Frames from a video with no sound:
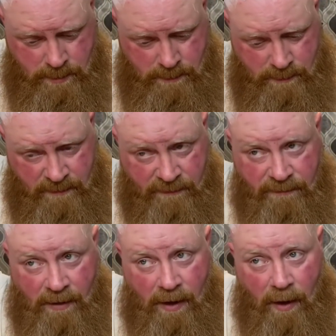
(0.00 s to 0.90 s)
This
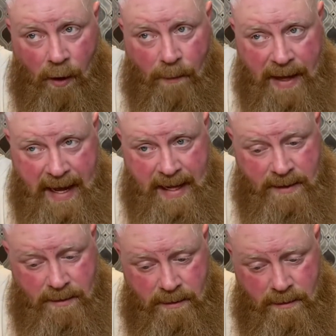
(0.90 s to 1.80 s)
is not all
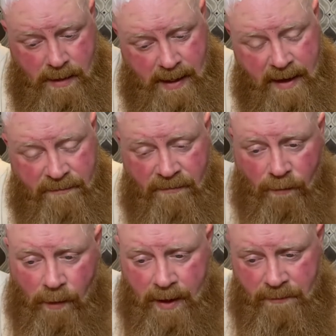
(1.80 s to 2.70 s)
bad, I guess is
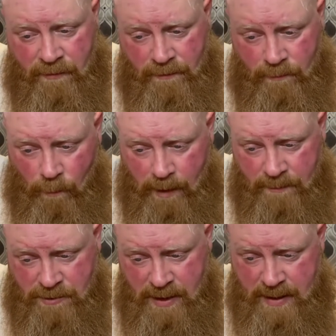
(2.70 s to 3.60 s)
what
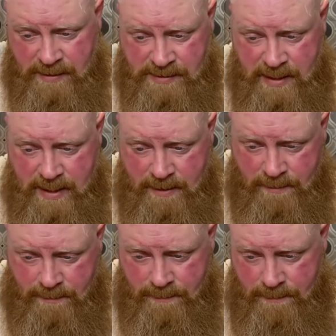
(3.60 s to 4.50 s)
I'm trying to say.
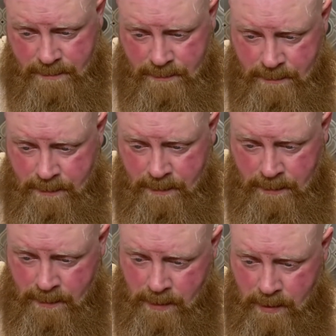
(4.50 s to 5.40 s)

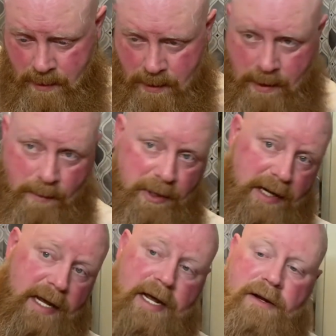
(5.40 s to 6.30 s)
But
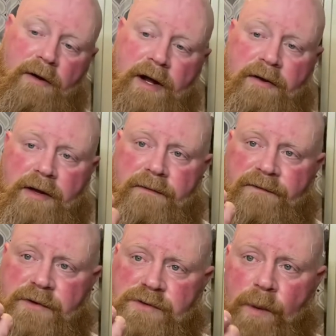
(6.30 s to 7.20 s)
again, I took them
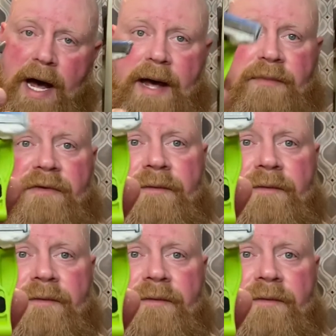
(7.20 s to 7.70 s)
few swipes.